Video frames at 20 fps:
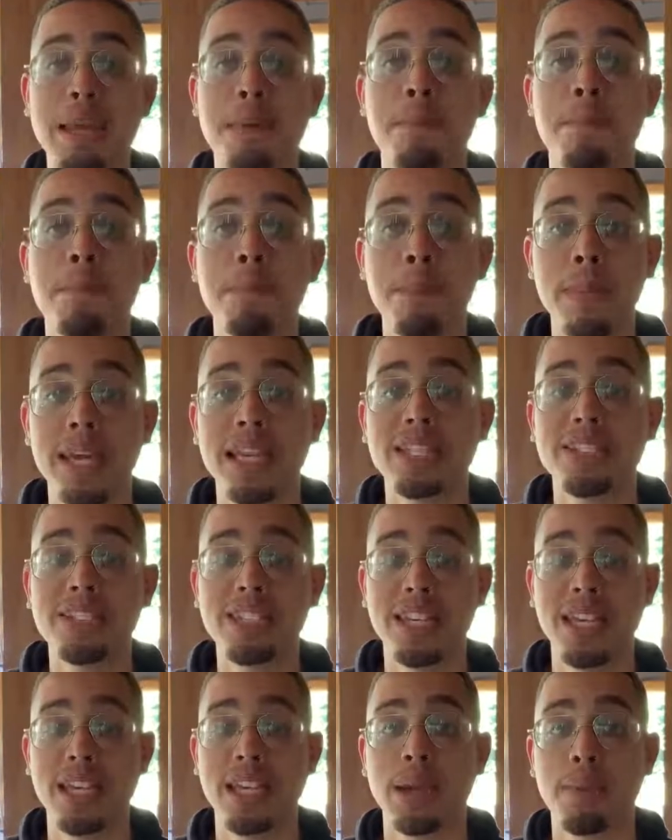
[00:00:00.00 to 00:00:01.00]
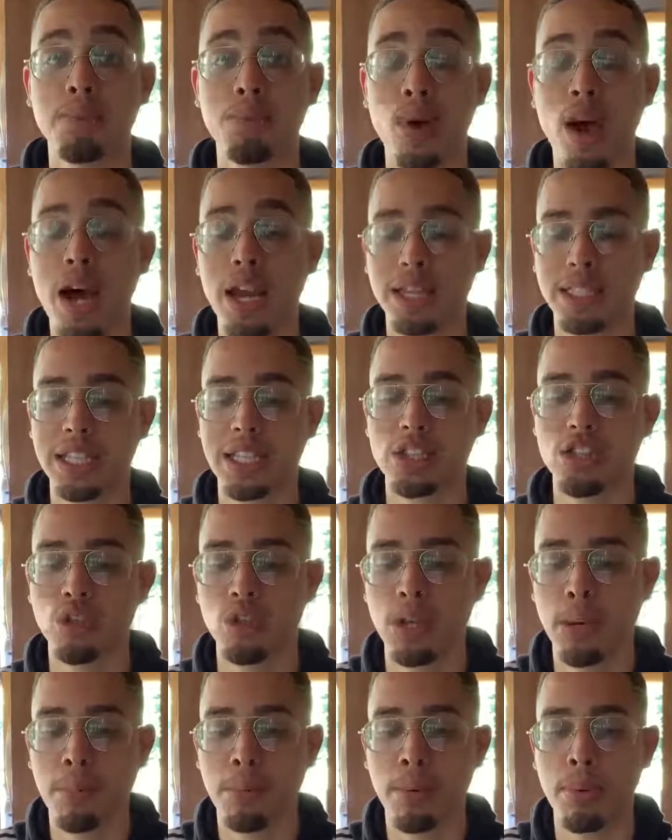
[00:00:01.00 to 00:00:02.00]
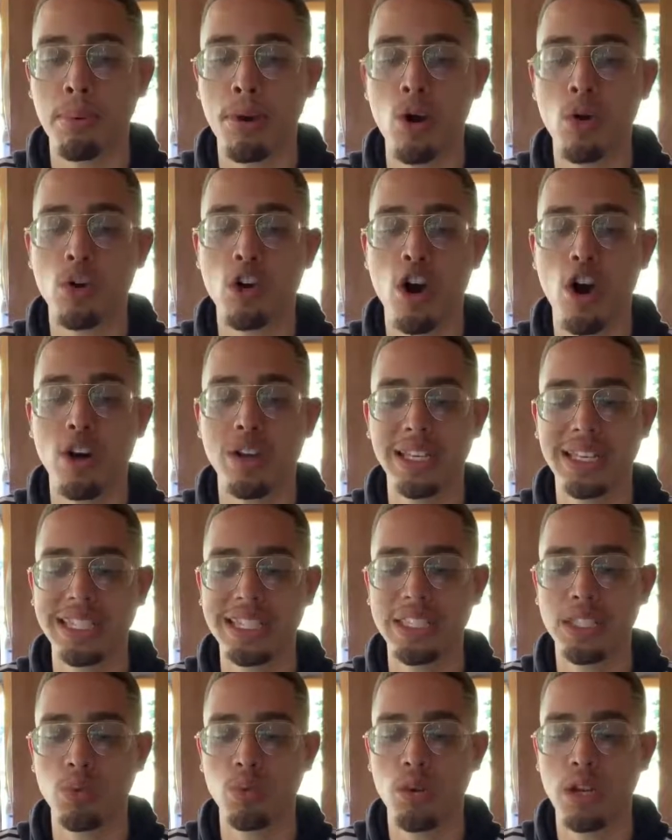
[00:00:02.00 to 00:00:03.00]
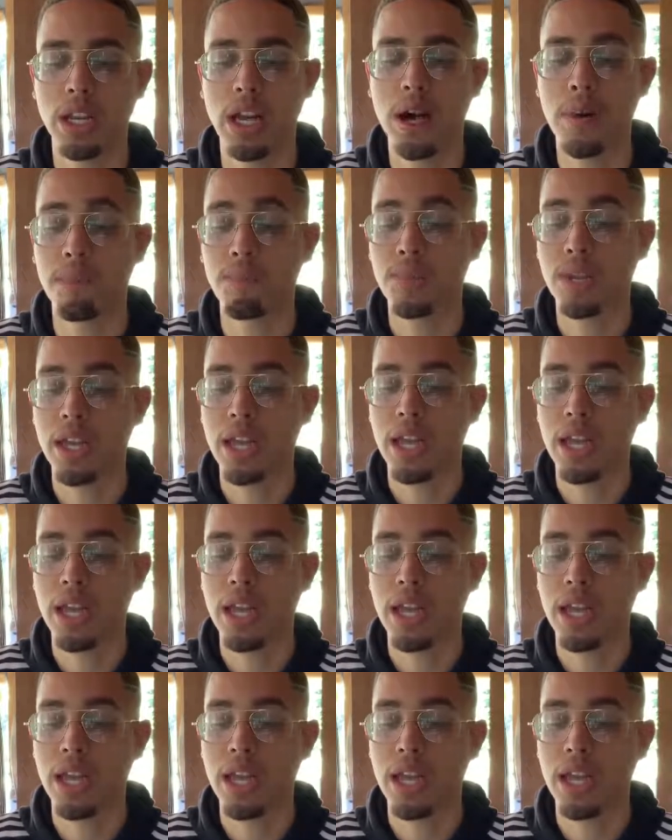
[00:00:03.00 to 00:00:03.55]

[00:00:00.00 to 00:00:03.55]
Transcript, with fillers: a mid-ticket product that you can promote called Easy One Up.